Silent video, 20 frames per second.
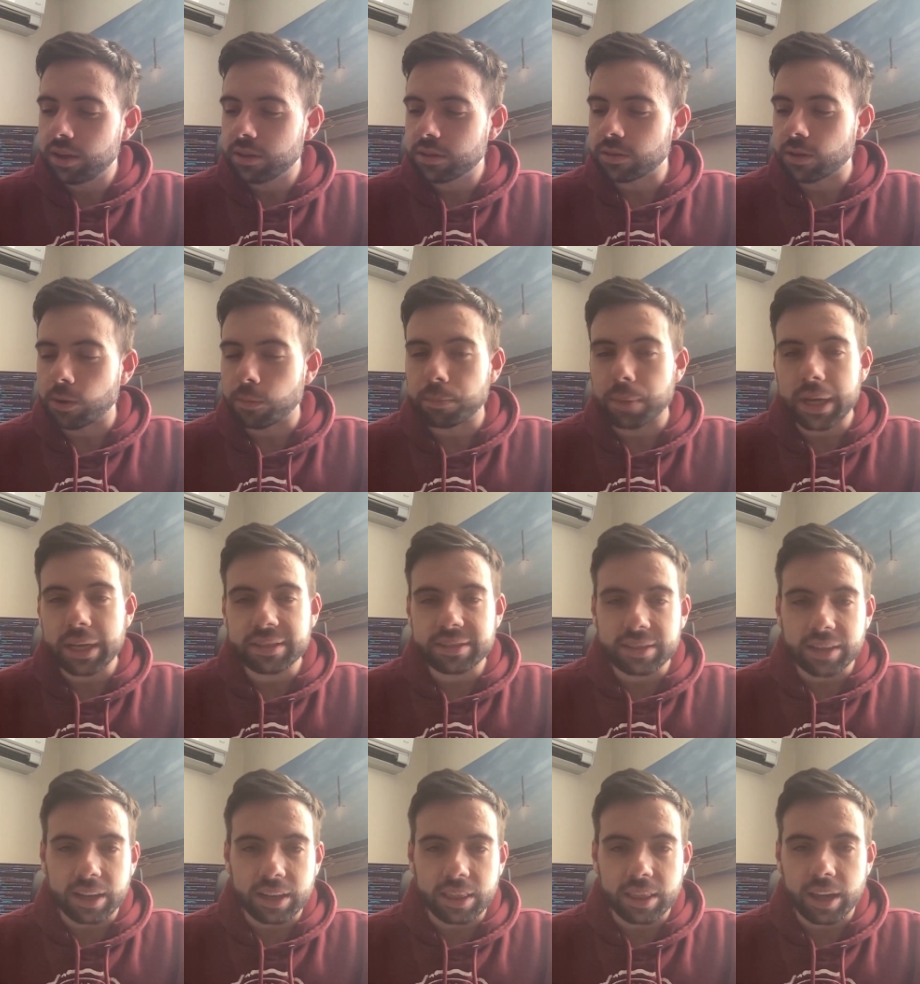So based
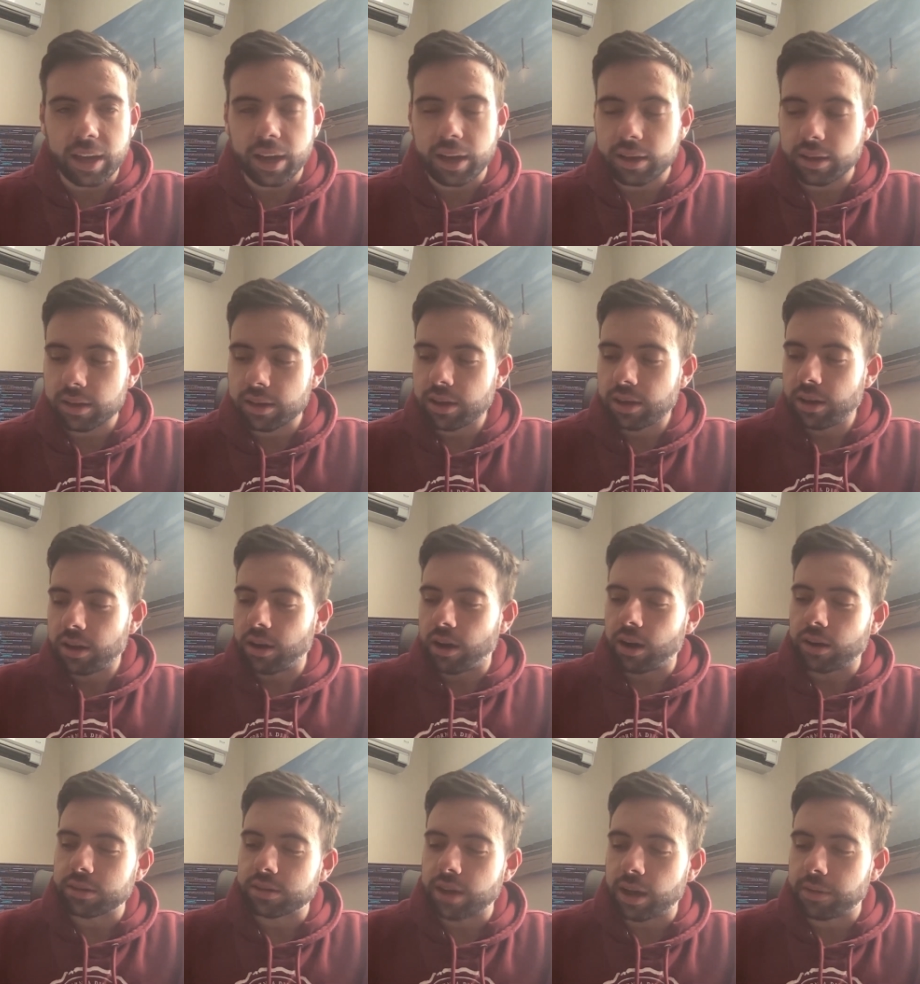on that,
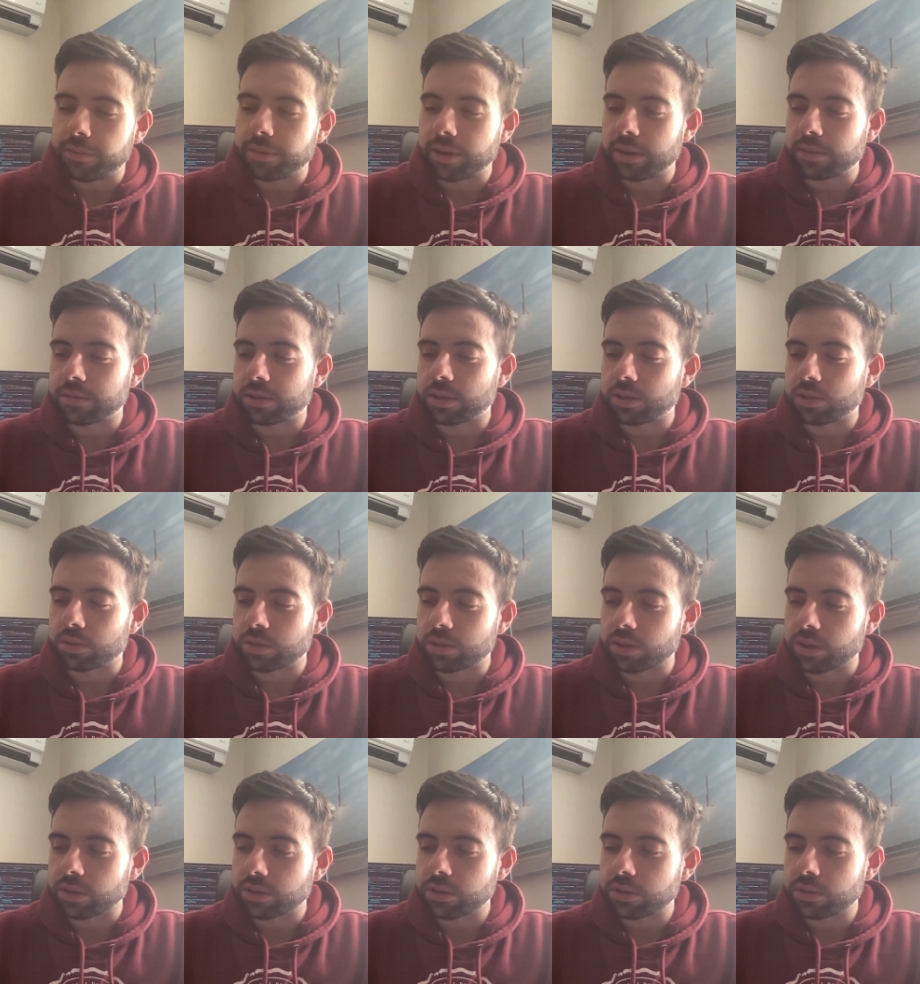our top 5 search
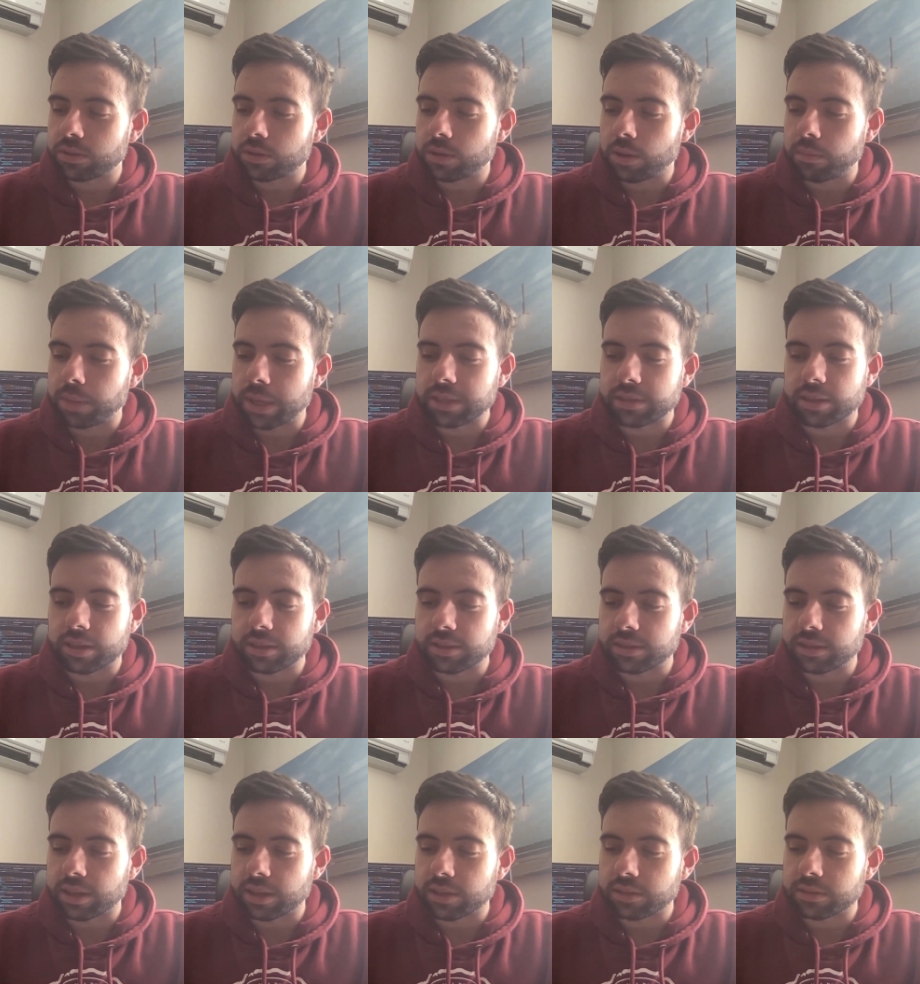results based on
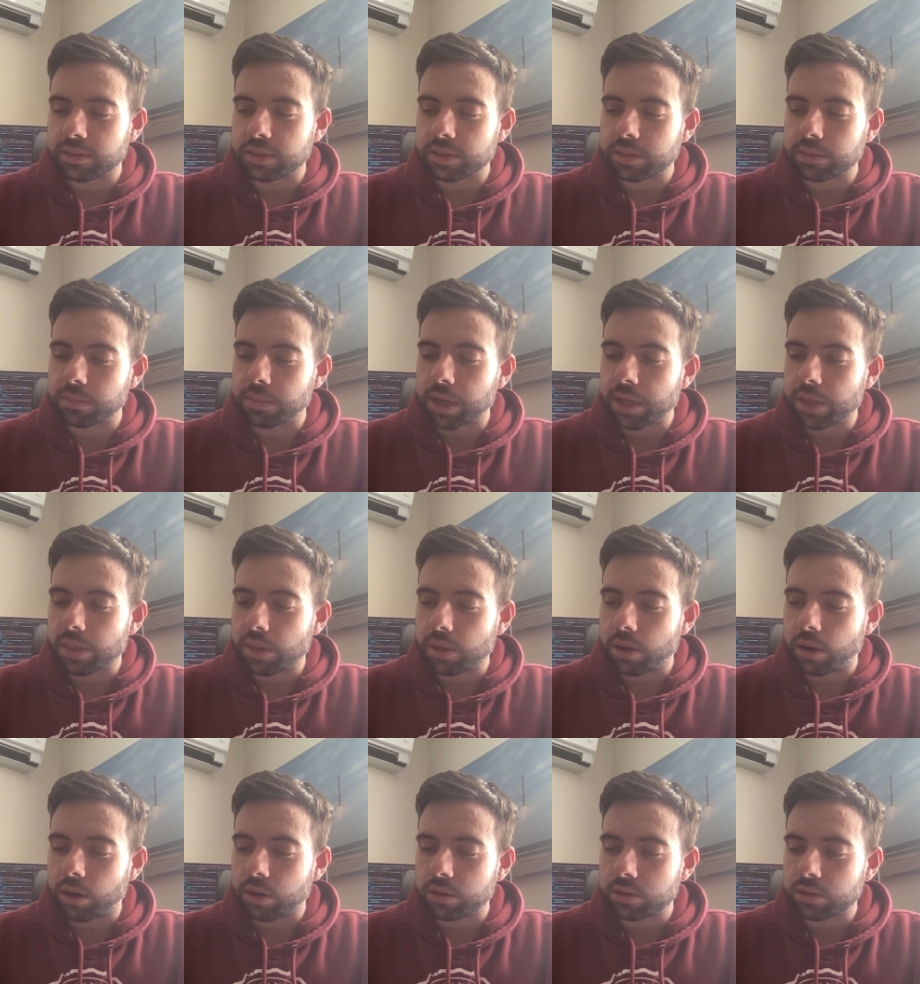sales this month
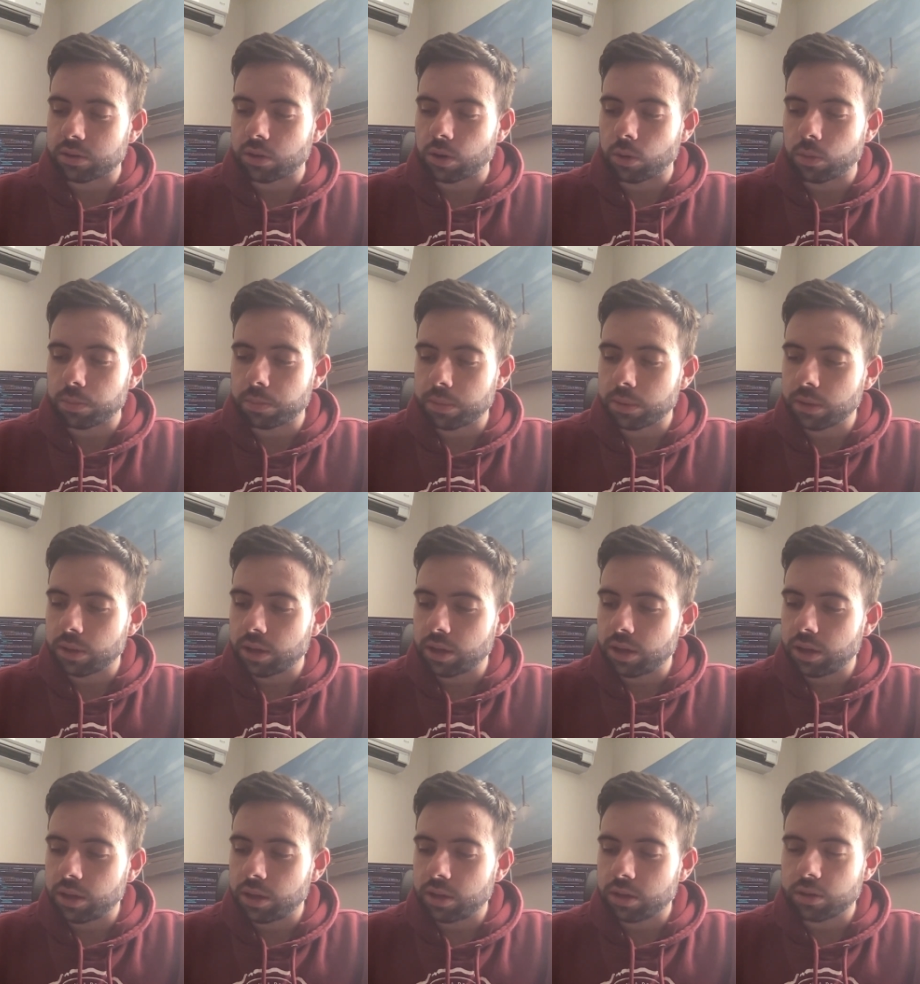are soap,
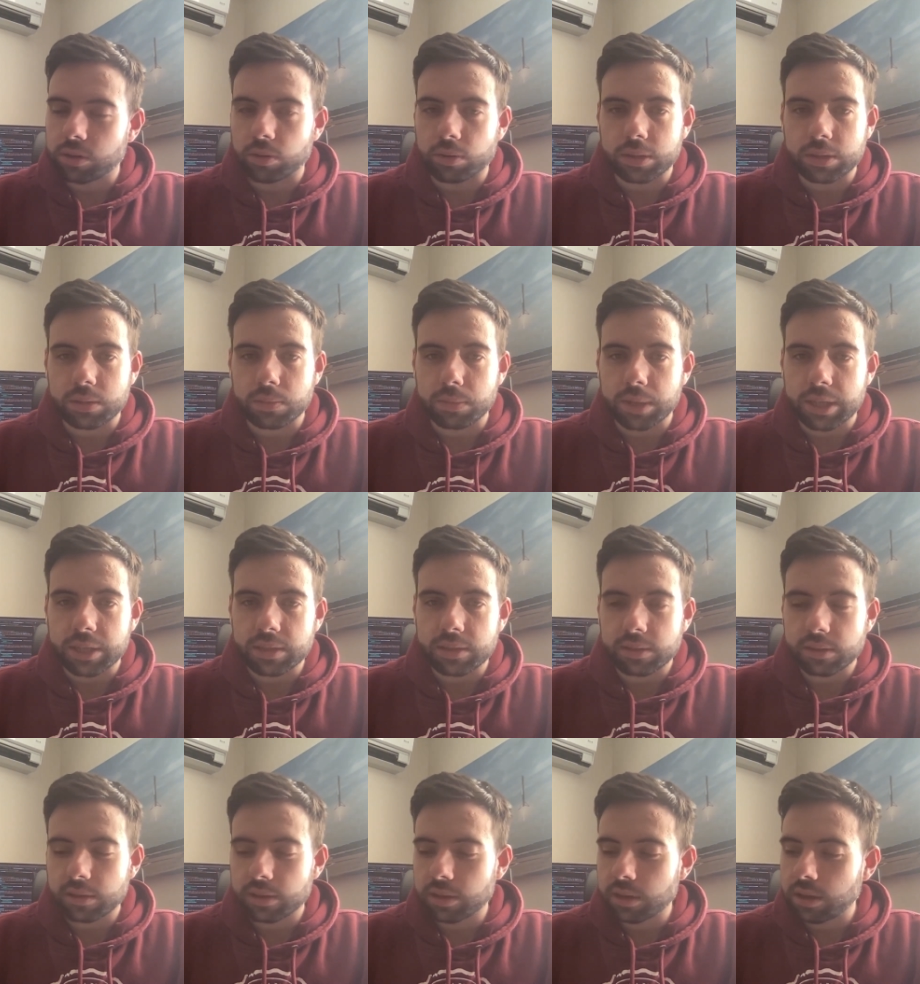
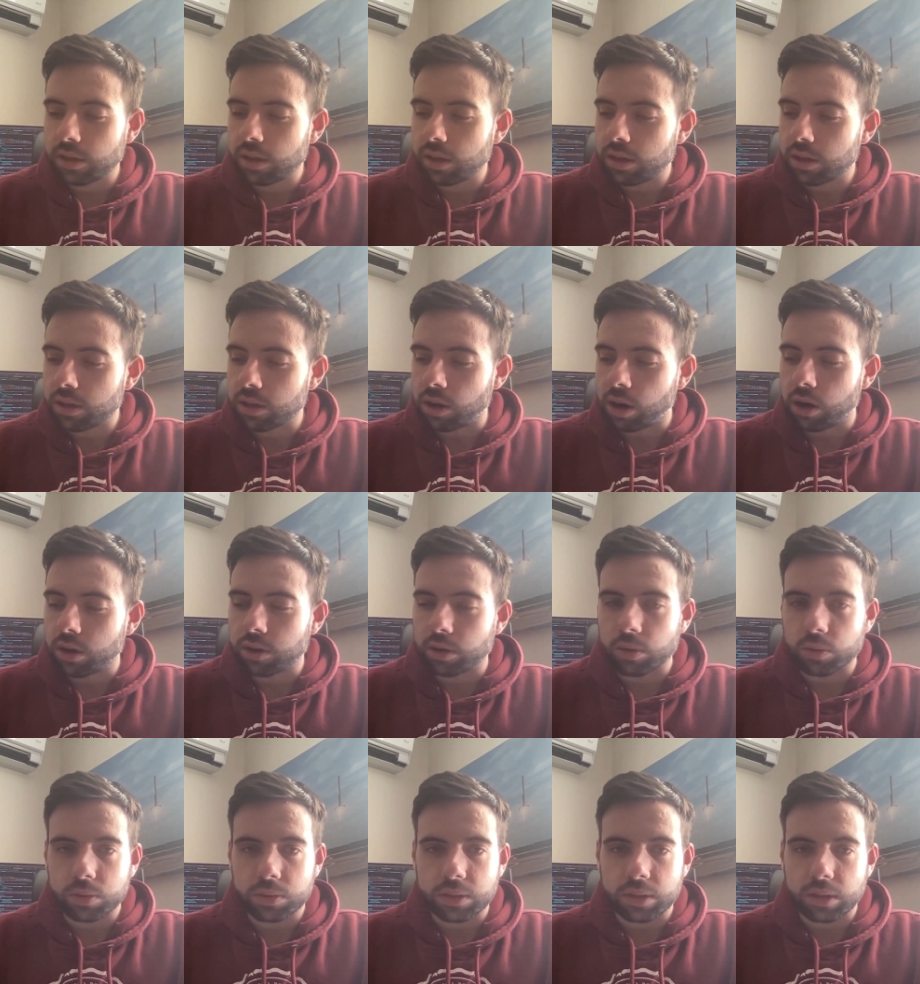Christmas, car
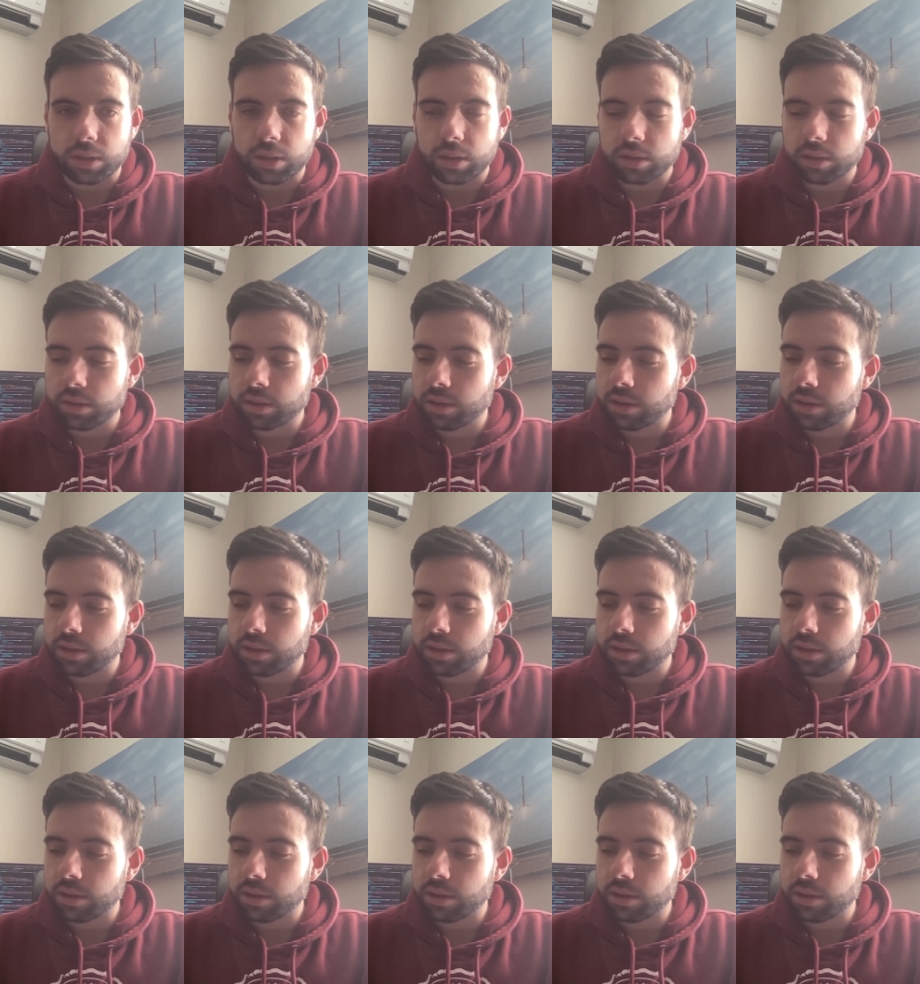coaster,